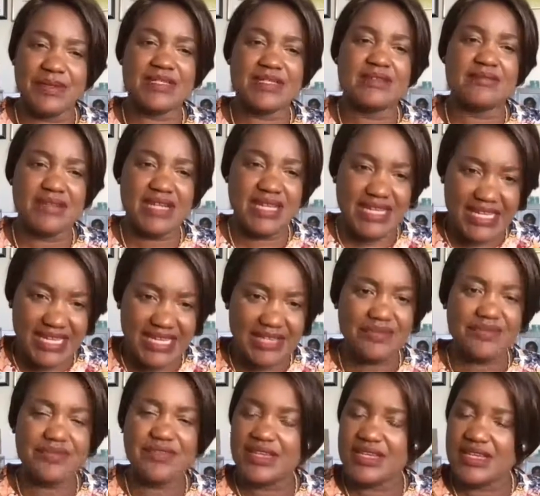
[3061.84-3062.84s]
in my
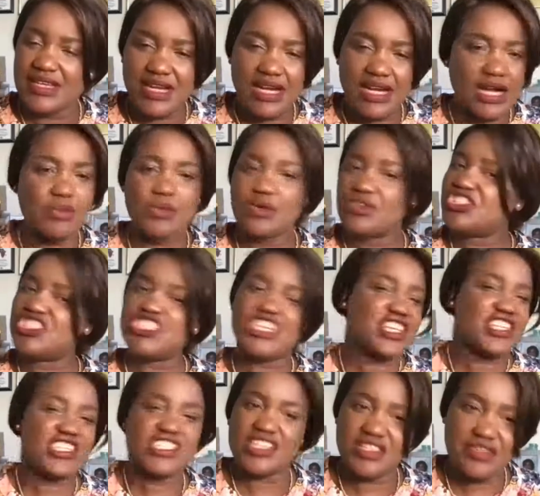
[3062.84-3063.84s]
life. I won't
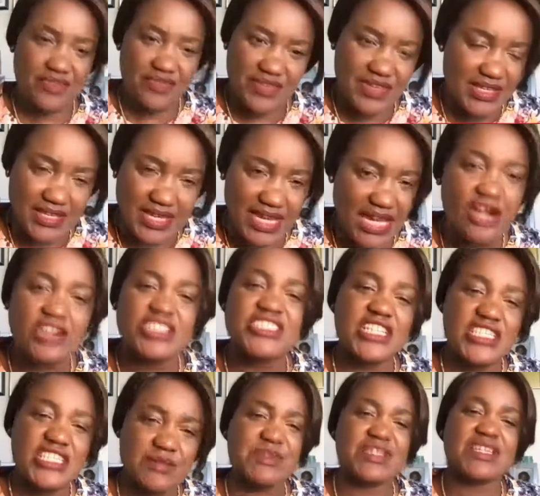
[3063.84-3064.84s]
change anything. I'll
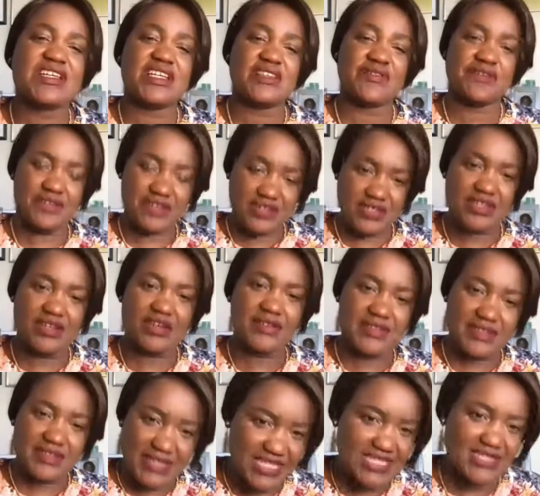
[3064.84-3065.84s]
just be grateful to
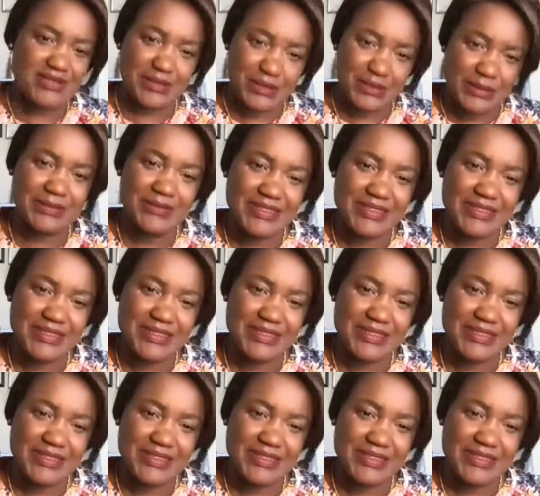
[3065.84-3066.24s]
God. That's all.